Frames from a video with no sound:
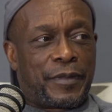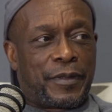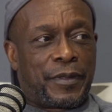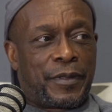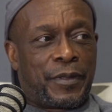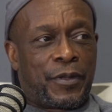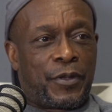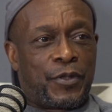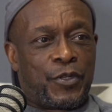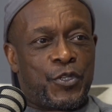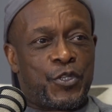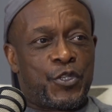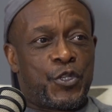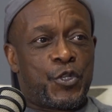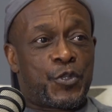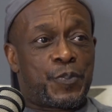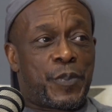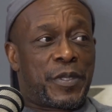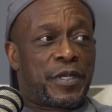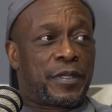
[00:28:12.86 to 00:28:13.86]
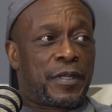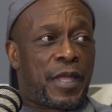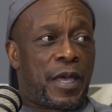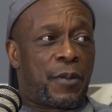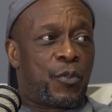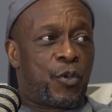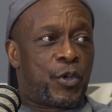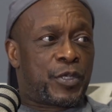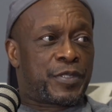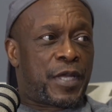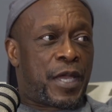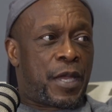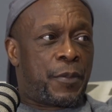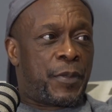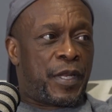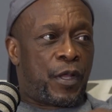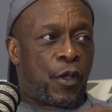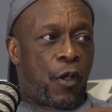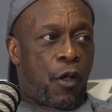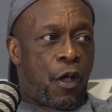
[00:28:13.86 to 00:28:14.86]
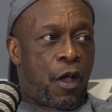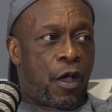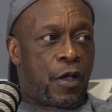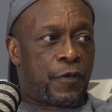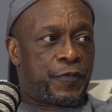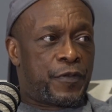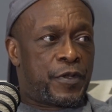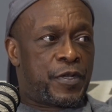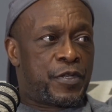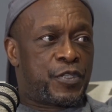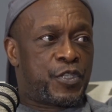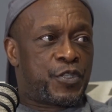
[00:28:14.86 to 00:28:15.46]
You spend a lot more time in the office.